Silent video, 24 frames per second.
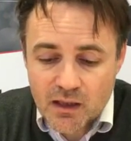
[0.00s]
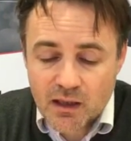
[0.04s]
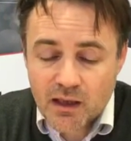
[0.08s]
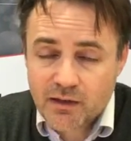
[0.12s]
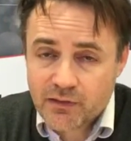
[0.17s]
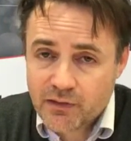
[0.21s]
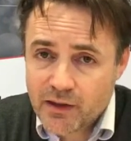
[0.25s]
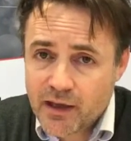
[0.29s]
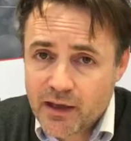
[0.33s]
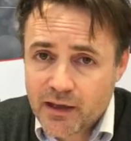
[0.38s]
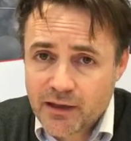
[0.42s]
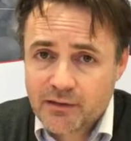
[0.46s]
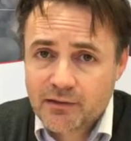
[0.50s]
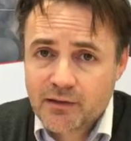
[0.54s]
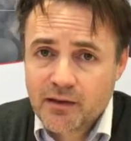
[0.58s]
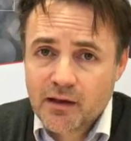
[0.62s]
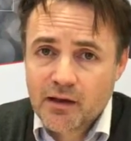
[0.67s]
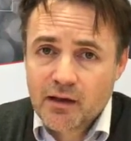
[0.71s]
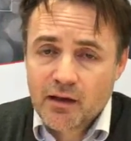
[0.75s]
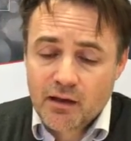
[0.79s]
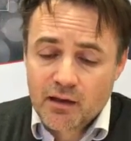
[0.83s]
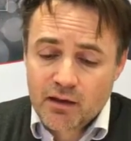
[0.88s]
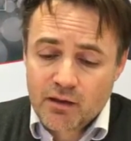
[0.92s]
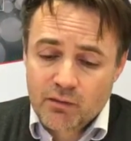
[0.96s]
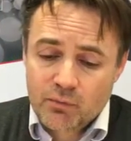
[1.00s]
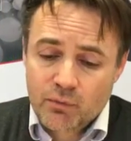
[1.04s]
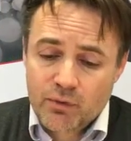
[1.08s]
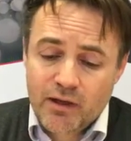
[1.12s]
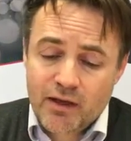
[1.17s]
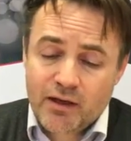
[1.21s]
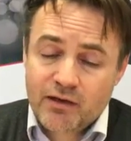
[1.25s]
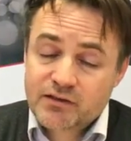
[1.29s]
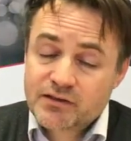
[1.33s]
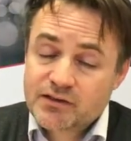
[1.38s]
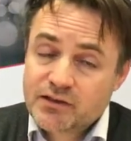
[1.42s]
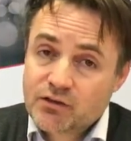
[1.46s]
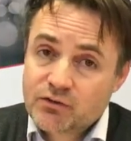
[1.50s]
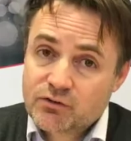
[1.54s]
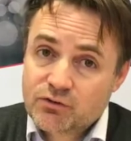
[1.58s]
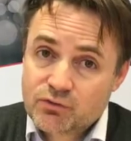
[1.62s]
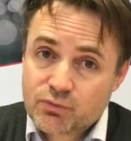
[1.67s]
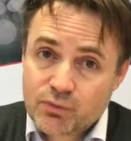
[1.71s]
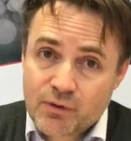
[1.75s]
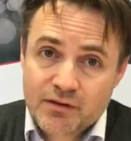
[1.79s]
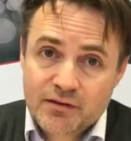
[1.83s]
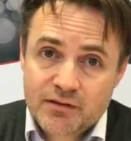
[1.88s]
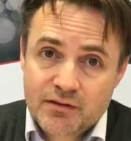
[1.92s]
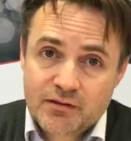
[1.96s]
And then we had
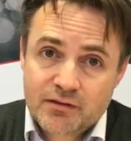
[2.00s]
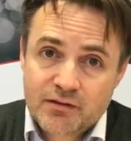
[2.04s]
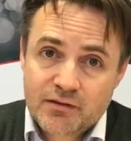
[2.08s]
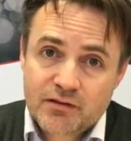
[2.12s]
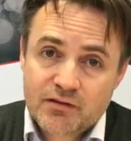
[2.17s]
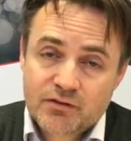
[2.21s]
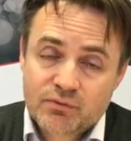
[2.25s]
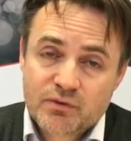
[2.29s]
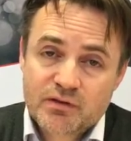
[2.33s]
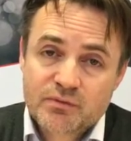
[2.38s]
20 teeth